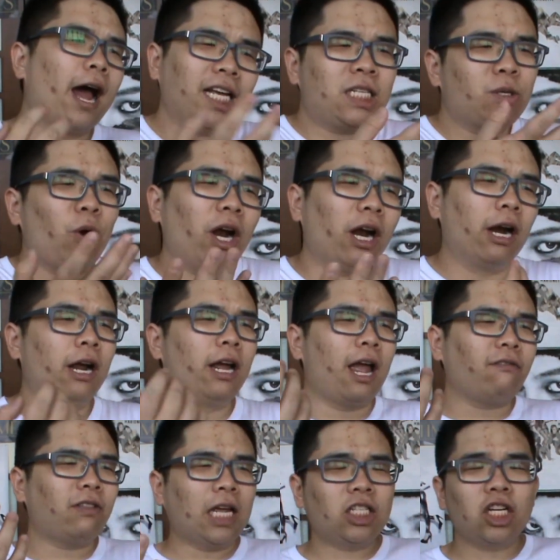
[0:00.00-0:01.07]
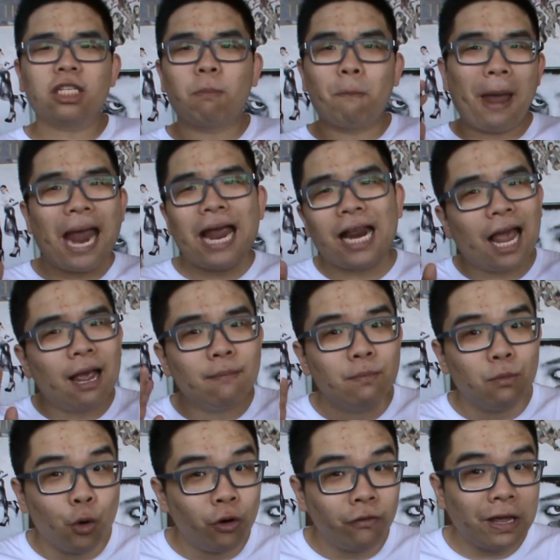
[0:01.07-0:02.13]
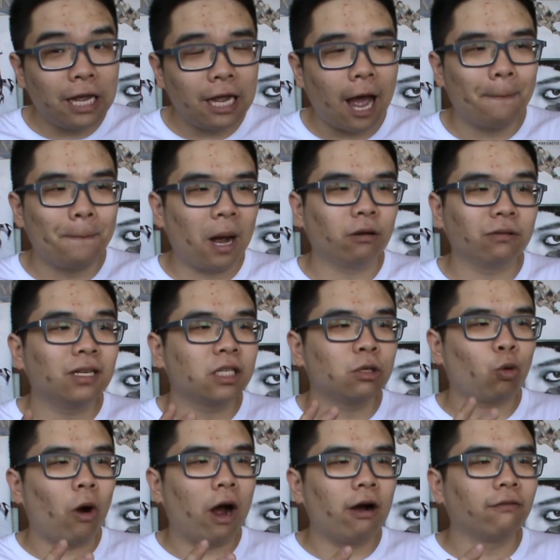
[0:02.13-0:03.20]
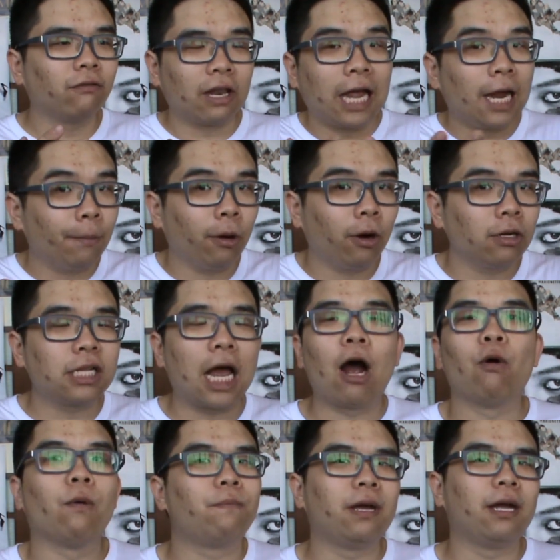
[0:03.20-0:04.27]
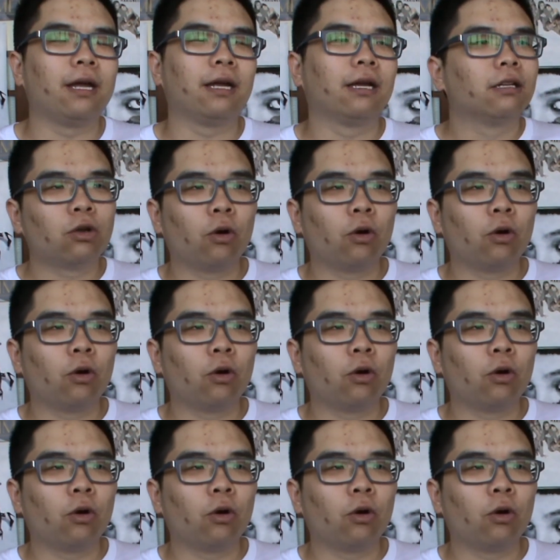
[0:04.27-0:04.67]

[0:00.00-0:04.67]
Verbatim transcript: I swear, if they just made a movie about the twelve labors, I would be